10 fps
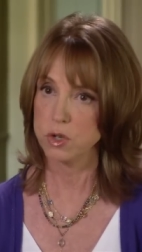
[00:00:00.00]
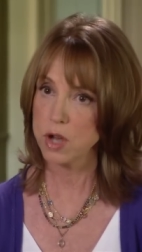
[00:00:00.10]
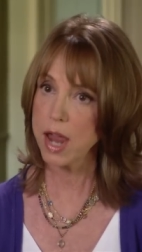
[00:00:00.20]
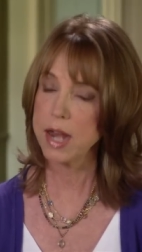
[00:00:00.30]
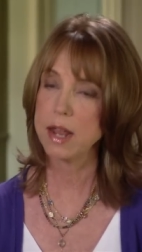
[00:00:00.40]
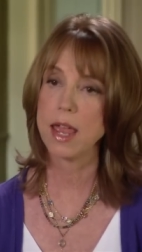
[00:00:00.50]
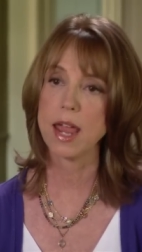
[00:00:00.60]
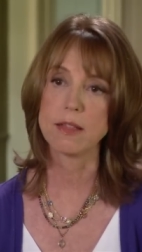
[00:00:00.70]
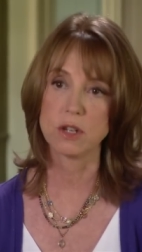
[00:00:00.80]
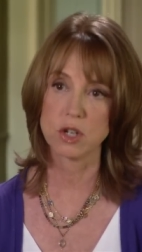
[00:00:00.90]
China
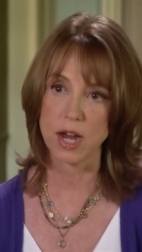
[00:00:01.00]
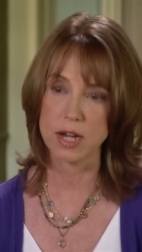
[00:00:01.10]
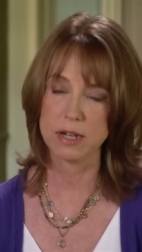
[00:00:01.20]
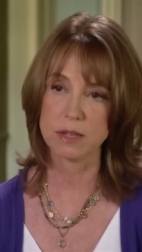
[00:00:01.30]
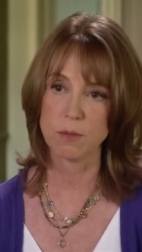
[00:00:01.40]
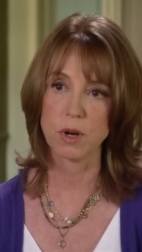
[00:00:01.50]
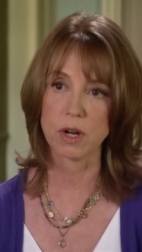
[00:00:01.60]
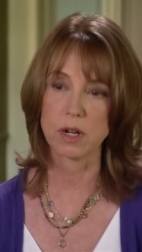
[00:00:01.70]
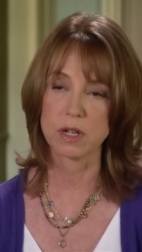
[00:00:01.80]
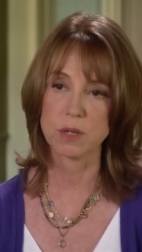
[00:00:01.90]
and the Chinese American